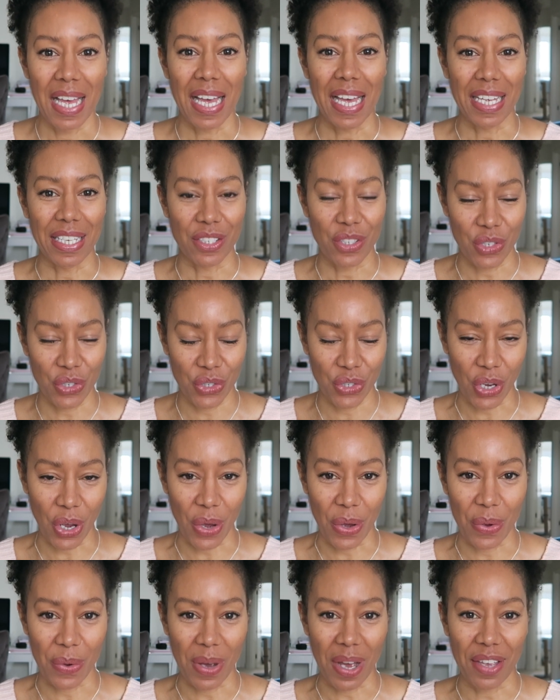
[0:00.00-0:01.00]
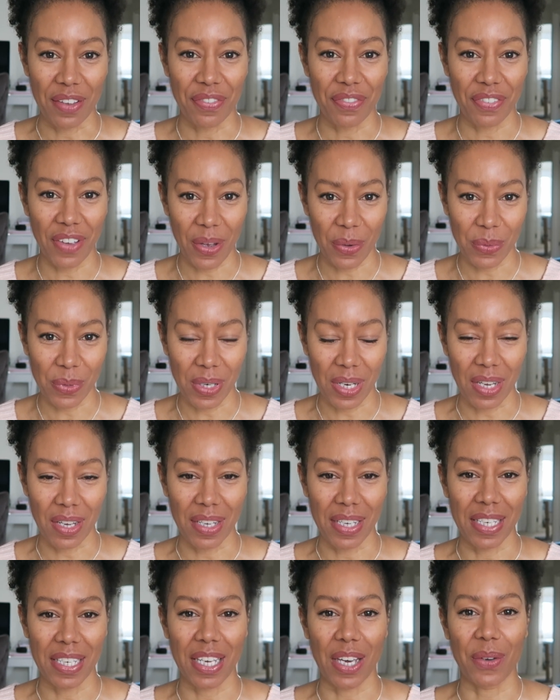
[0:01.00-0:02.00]
and so I felt
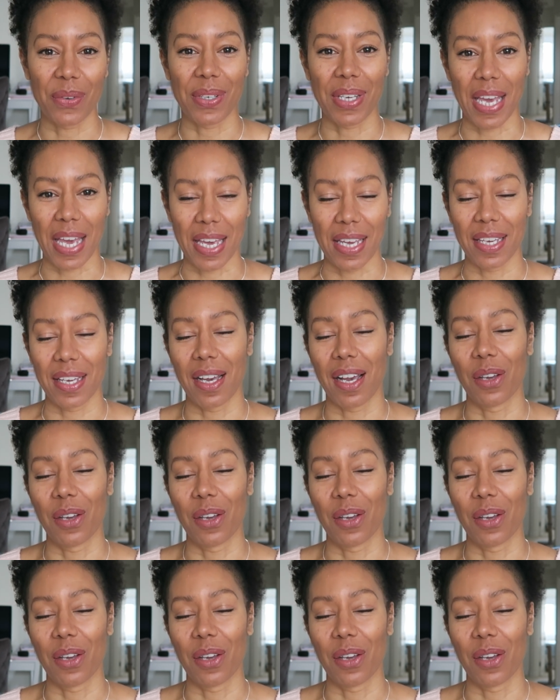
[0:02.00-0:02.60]
like, okay,